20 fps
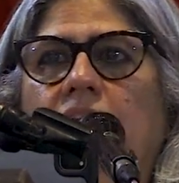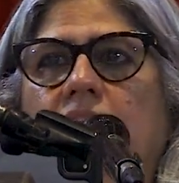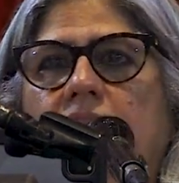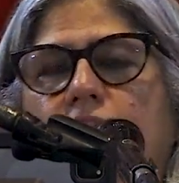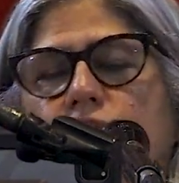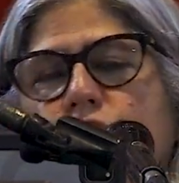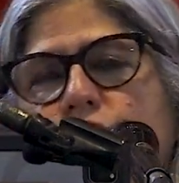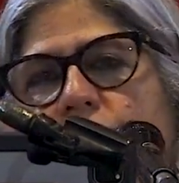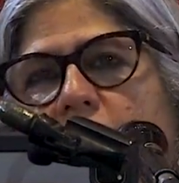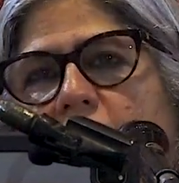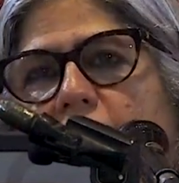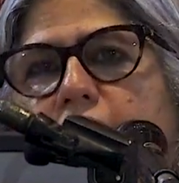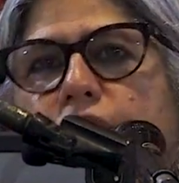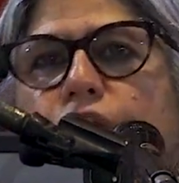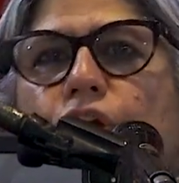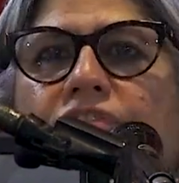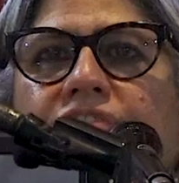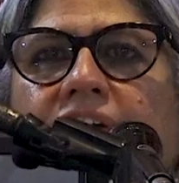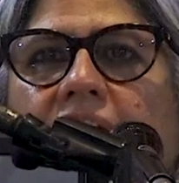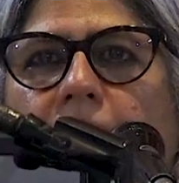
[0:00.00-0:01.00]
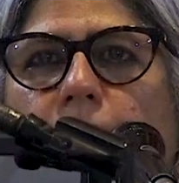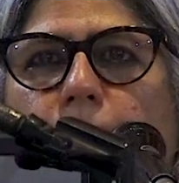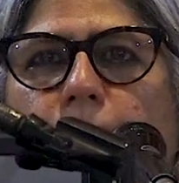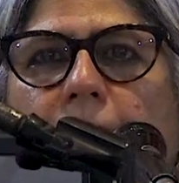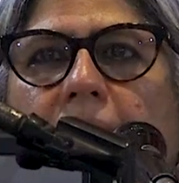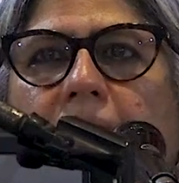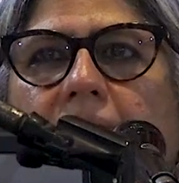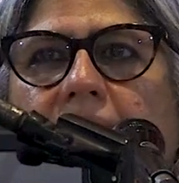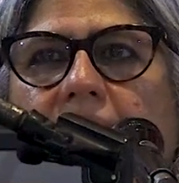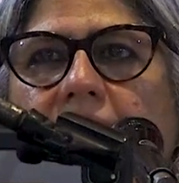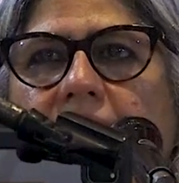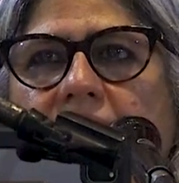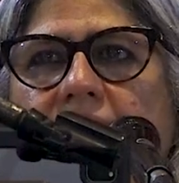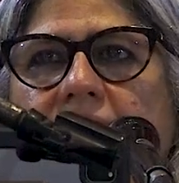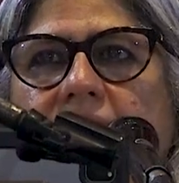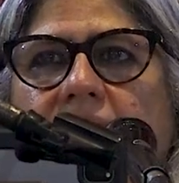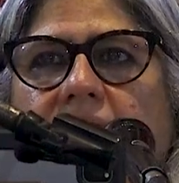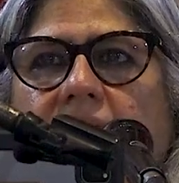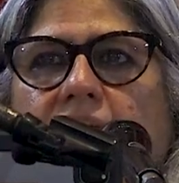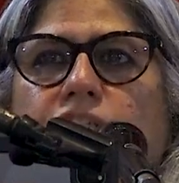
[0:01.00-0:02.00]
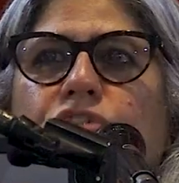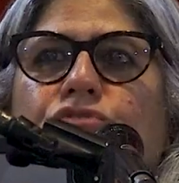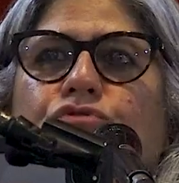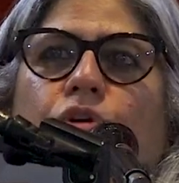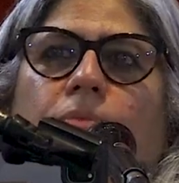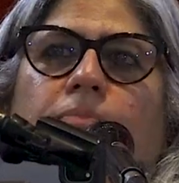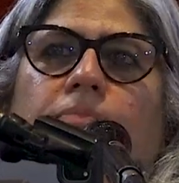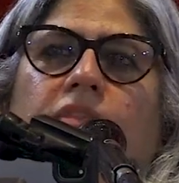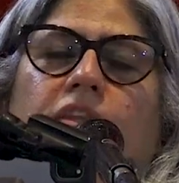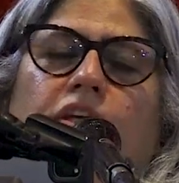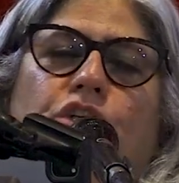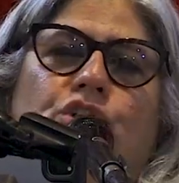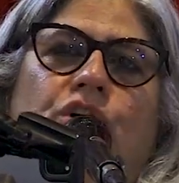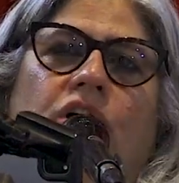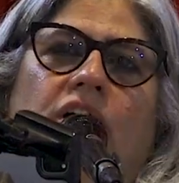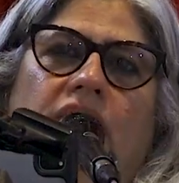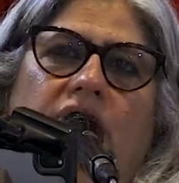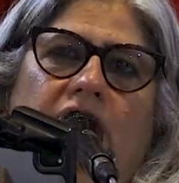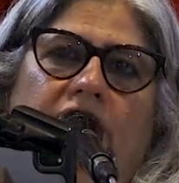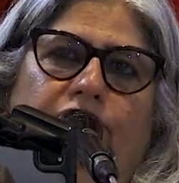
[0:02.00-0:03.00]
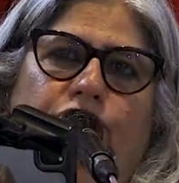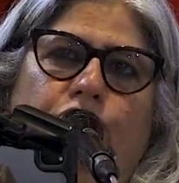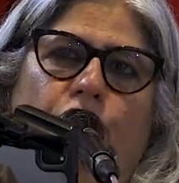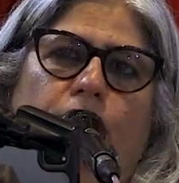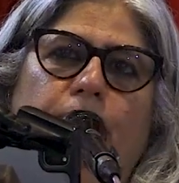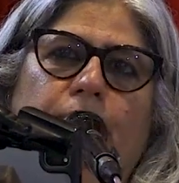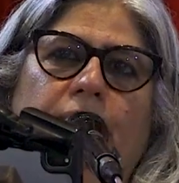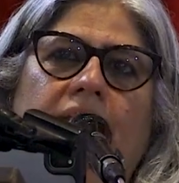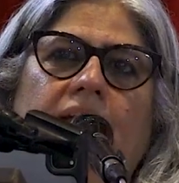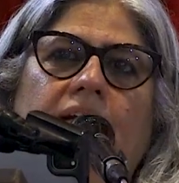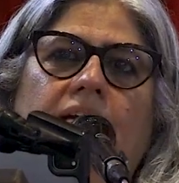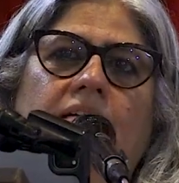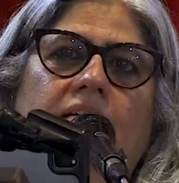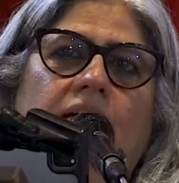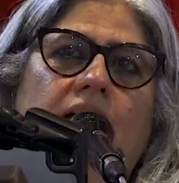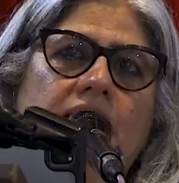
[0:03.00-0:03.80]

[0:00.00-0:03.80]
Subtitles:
the journey of independence is from the journey from being